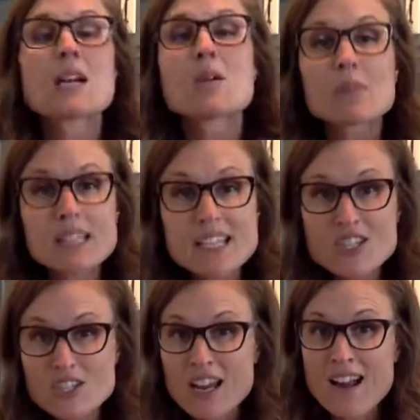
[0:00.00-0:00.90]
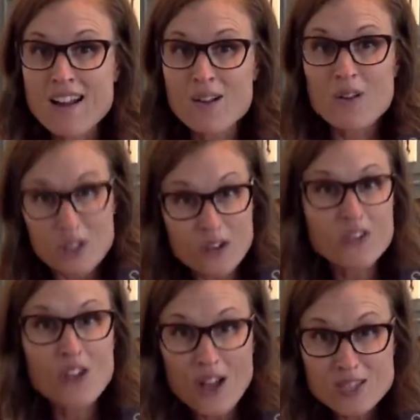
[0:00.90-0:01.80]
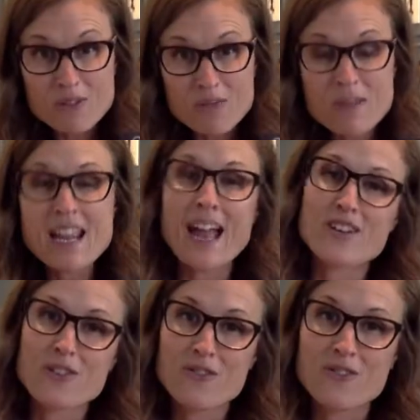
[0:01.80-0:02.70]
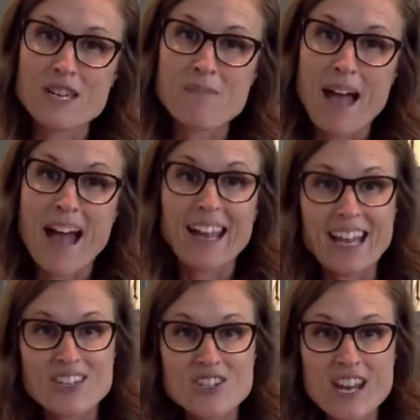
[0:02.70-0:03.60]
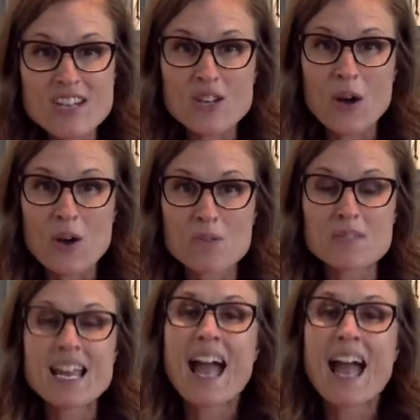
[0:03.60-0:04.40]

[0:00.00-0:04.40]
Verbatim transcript: Please share your thoughts with me and your feedback at jtomes